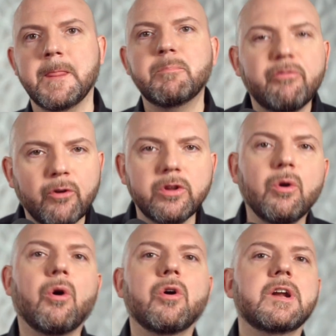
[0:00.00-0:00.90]
Before
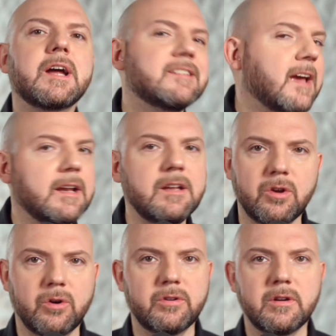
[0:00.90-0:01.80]
you organize any
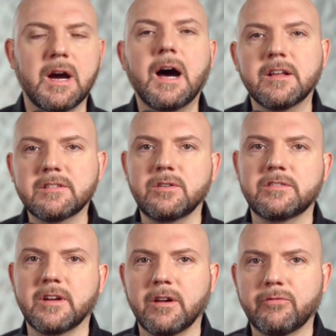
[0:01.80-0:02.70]
note, ask
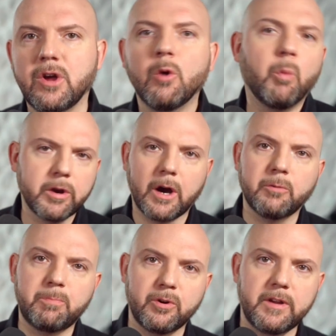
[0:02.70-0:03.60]
yourself, what
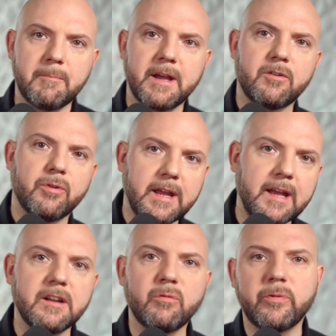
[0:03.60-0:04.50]
output am I
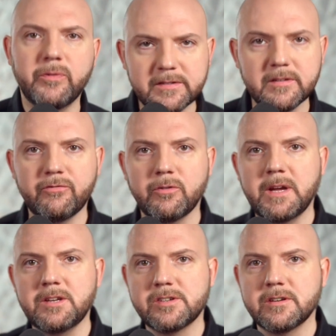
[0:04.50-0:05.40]
creating with this
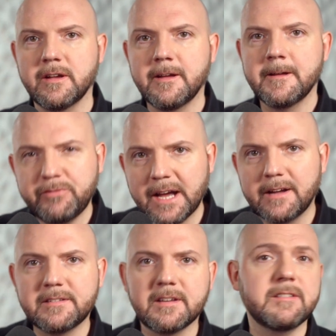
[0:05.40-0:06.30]
information? If the
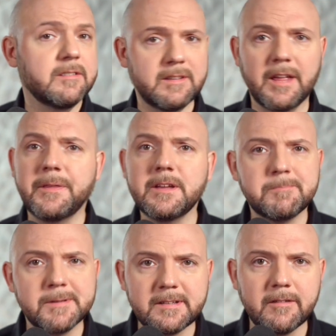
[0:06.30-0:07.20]
answer is nothing
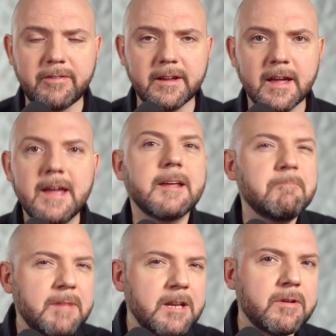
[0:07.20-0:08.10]
specific,
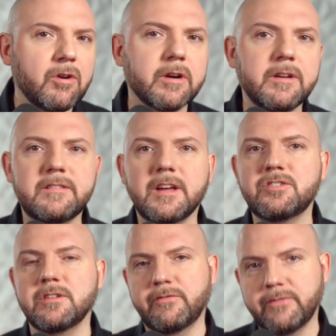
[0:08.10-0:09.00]
then minimal
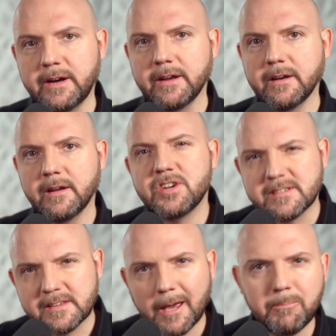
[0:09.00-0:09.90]
organization is fine.
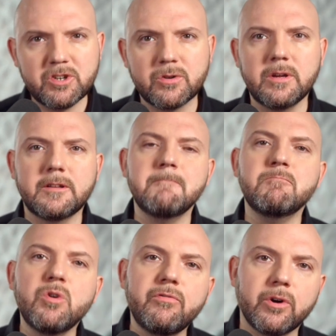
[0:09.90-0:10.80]
Just capture it and
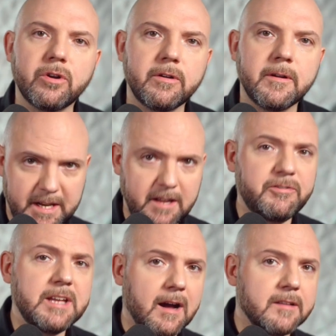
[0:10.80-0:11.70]
move on. But
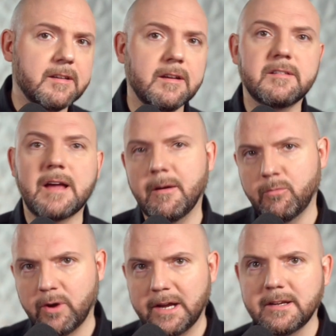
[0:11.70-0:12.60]
if the answer is,
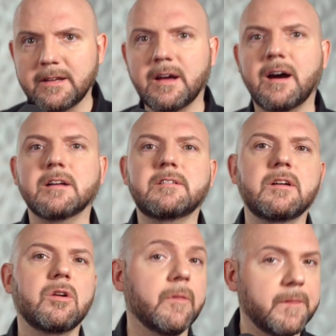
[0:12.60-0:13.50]
I'm writing an
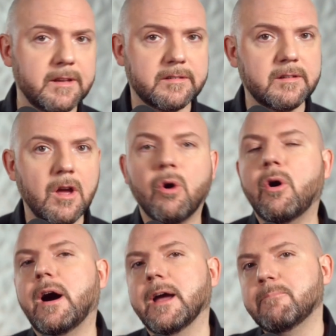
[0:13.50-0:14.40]
article on this,
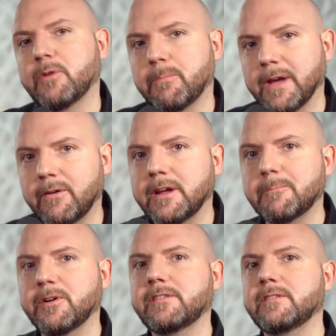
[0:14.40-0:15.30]
or I'm preparing a
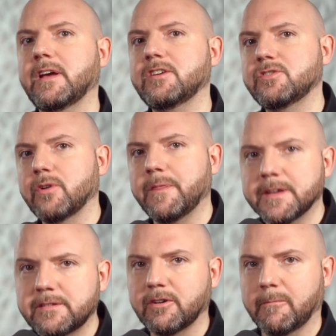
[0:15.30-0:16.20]
presentation on
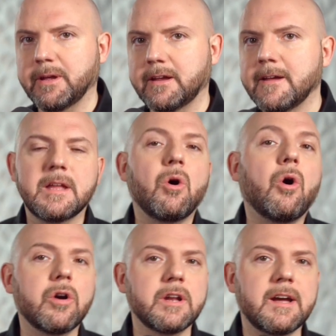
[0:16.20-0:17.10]
this topic, then
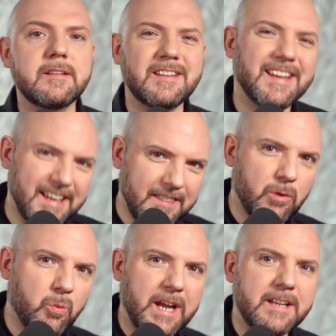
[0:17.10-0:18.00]
organize it in the
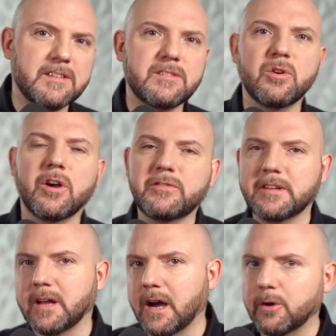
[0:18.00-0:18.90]
way that serves
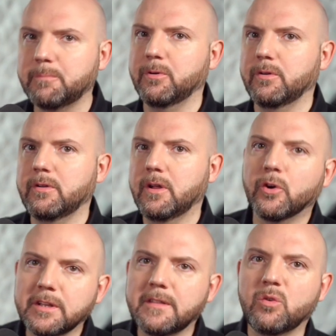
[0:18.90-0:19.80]
that output,
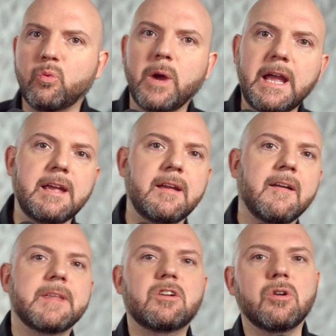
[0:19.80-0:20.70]
not in the way
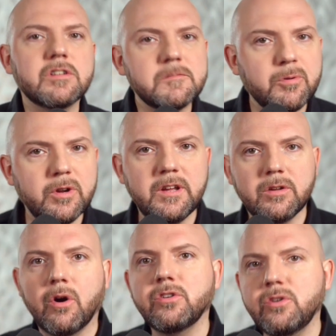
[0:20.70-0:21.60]
that looks pretty
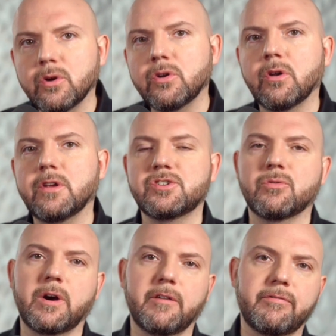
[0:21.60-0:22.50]
on your knowledge
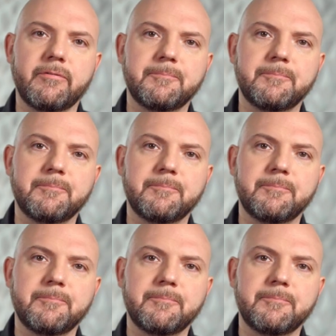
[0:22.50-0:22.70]
graph.